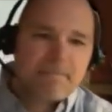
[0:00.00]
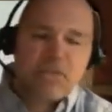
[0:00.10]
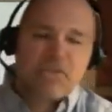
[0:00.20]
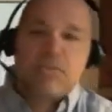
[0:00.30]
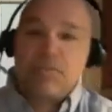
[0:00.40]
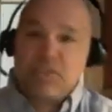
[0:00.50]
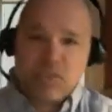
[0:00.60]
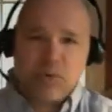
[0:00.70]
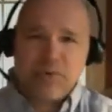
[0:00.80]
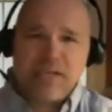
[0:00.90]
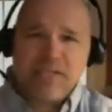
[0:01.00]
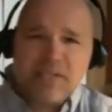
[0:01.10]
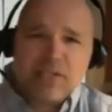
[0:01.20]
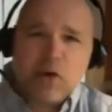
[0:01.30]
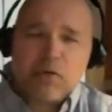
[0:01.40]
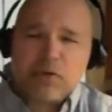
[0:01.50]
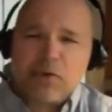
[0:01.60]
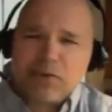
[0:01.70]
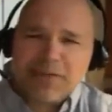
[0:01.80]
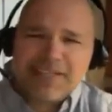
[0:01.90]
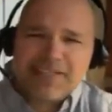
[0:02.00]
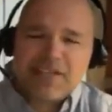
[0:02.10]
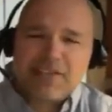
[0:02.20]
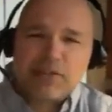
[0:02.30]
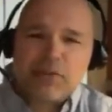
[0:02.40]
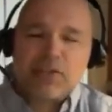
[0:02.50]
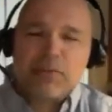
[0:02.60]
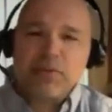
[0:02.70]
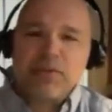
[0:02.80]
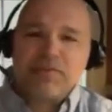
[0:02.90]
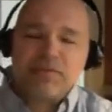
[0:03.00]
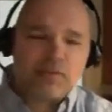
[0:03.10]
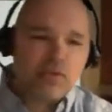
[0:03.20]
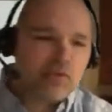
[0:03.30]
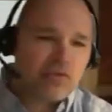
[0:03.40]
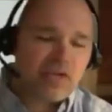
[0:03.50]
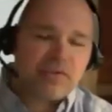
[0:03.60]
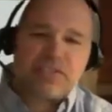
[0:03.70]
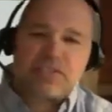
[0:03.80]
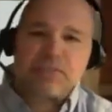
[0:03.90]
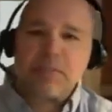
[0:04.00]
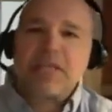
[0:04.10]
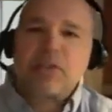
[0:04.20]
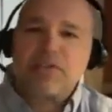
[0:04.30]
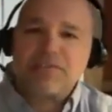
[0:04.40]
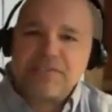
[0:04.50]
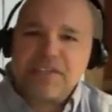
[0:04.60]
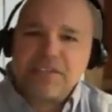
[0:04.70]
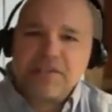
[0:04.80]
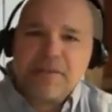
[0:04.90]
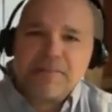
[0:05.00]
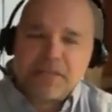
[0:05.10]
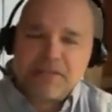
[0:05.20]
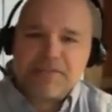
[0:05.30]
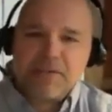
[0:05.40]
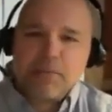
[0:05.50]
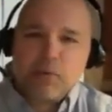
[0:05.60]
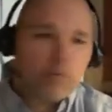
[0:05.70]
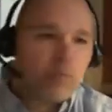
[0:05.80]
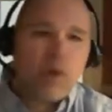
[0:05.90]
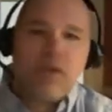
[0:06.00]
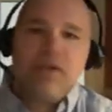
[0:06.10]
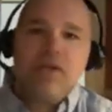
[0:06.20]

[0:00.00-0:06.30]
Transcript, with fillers: because you've been told that over and over again inside the truth community from truth channels that just peddle on fear and fear porn why